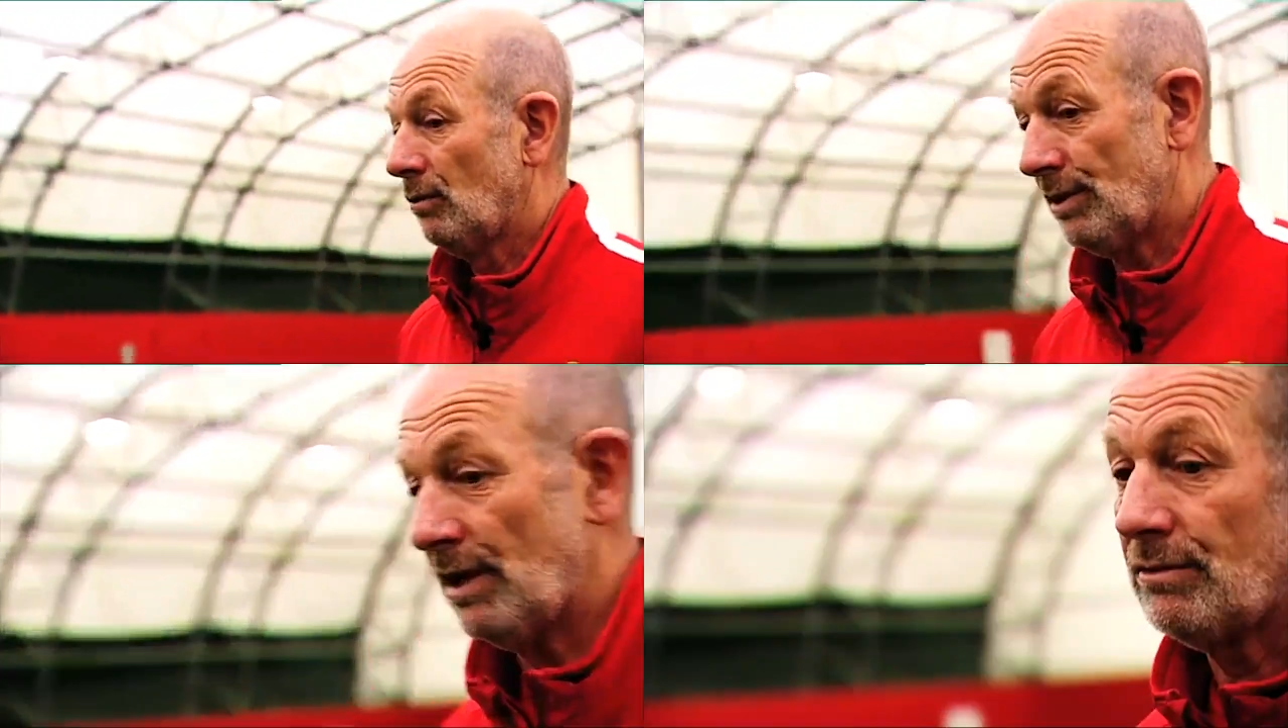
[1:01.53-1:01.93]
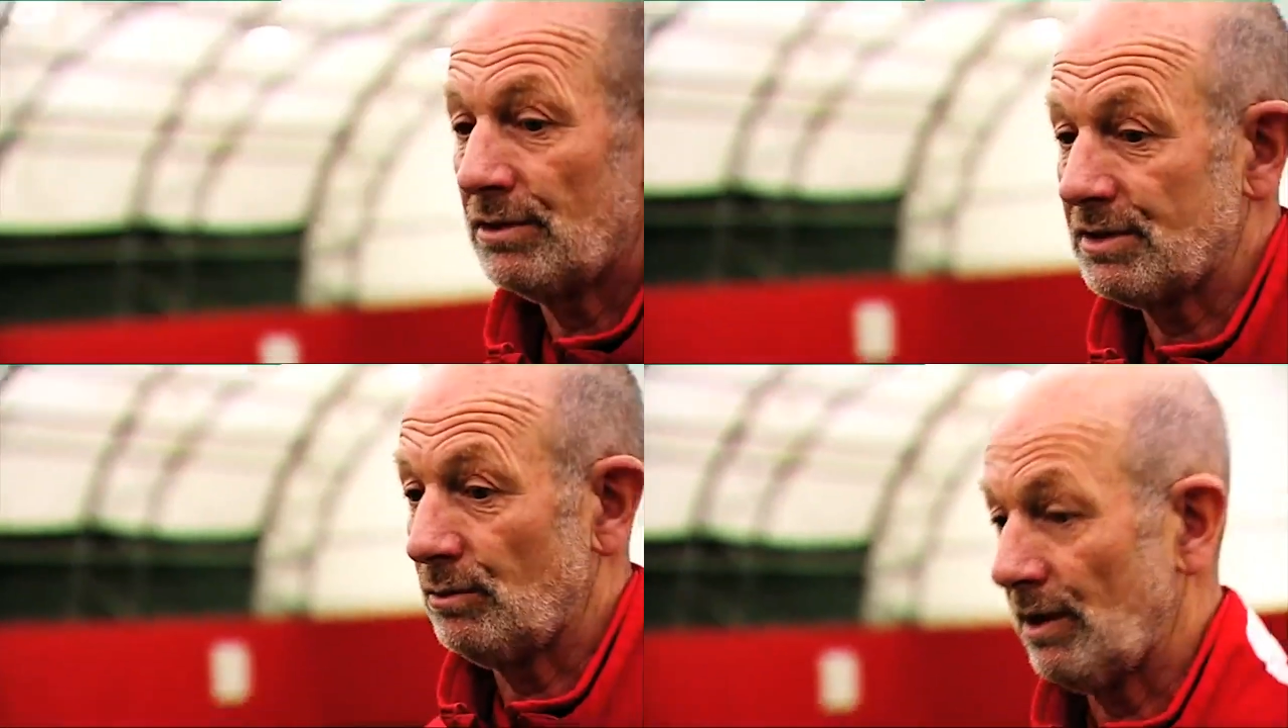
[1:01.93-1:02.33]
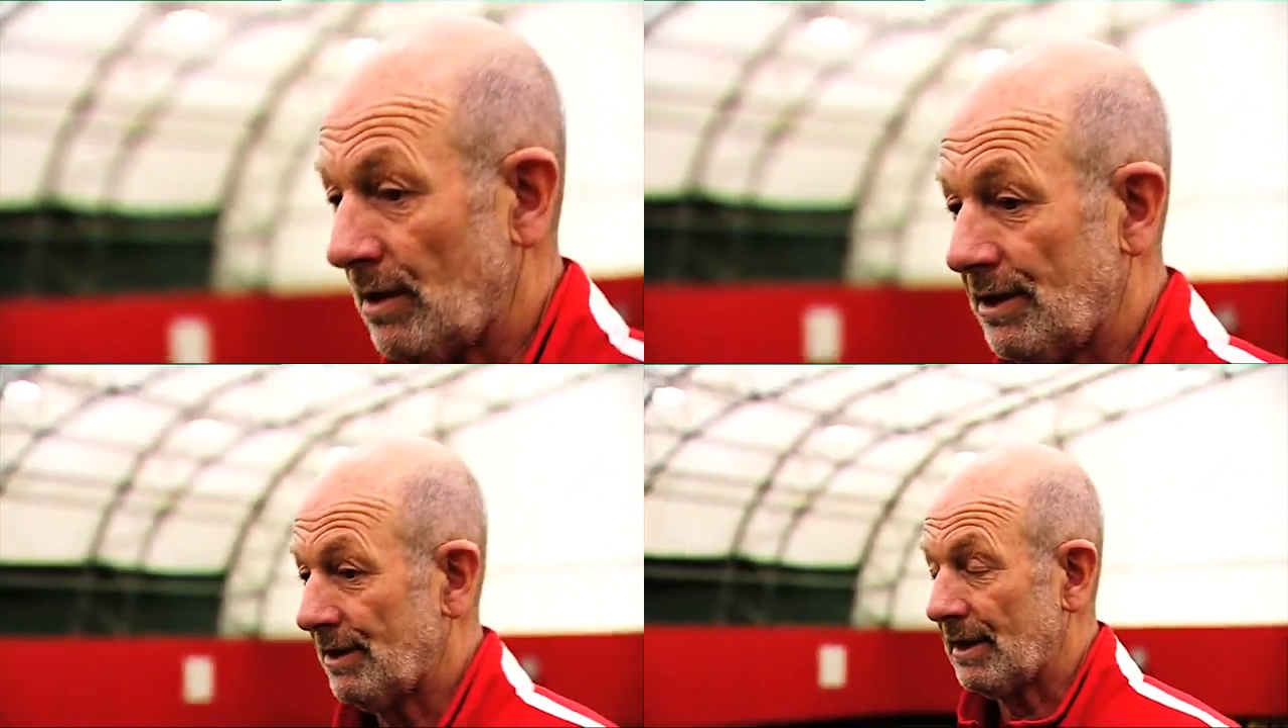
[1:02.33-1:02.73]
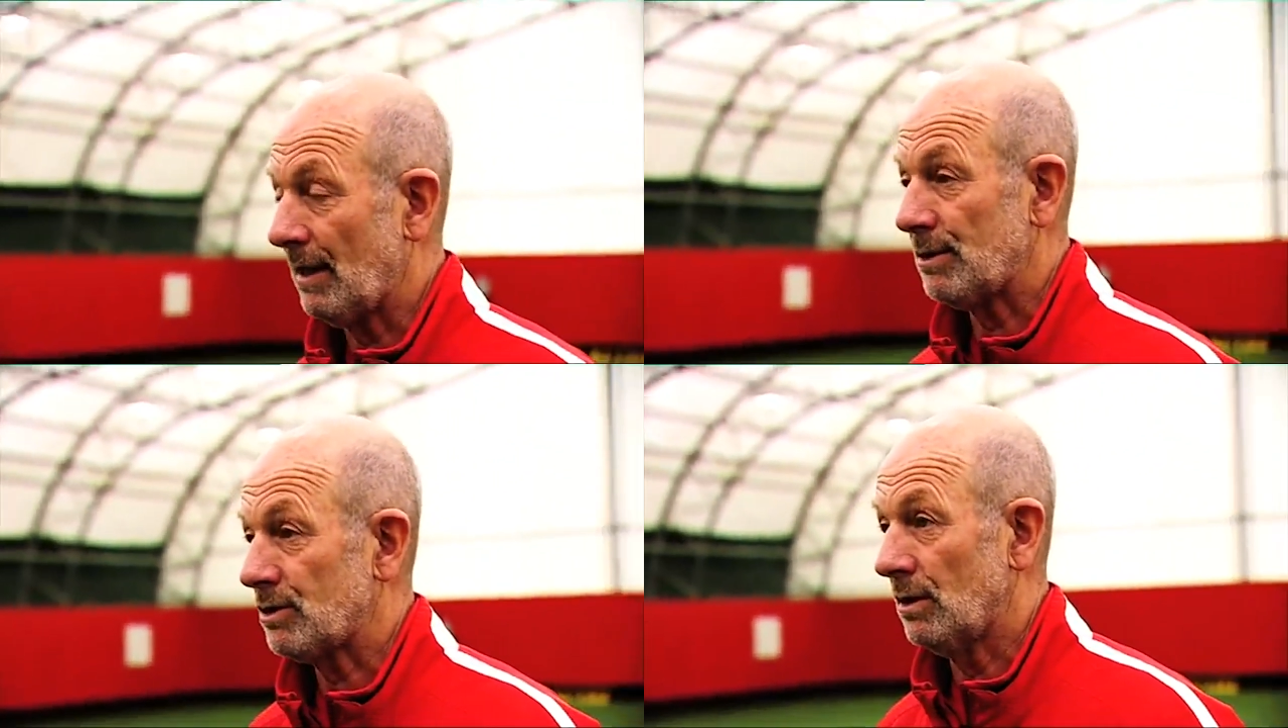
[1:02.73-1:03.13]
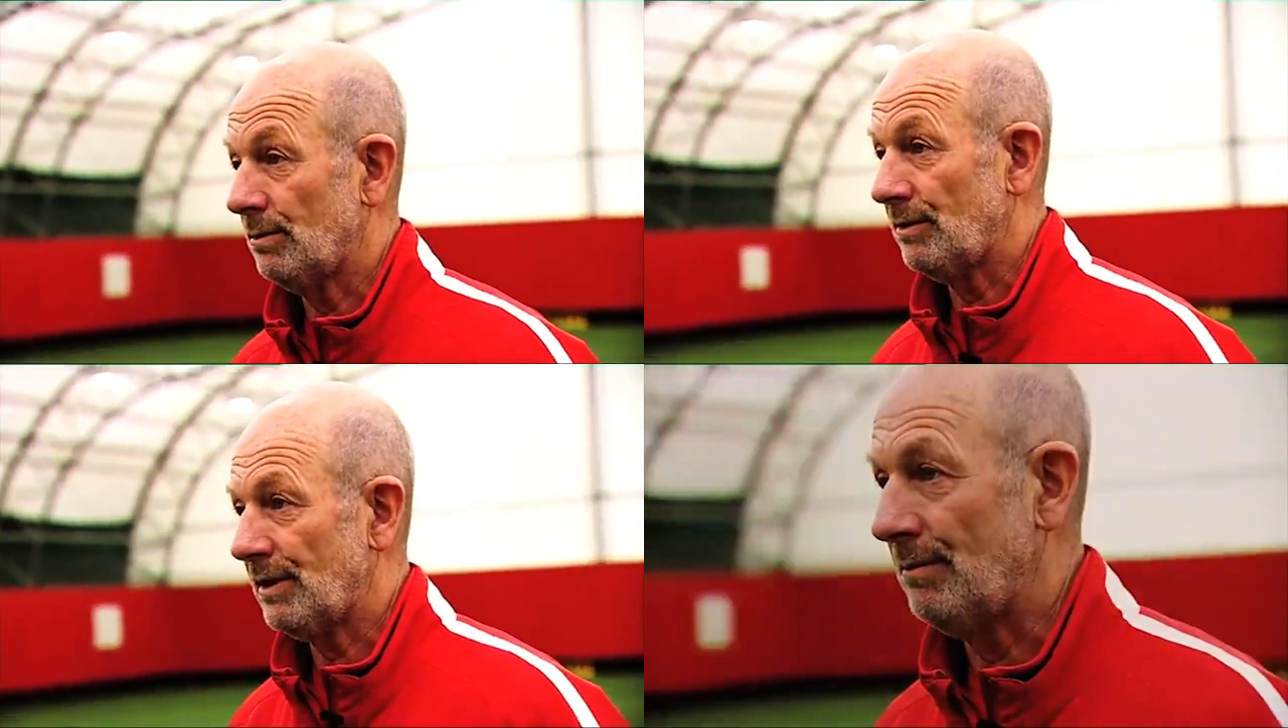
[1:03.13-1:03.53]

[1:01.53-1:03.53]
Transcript: When they cross the white line in the game, it's all about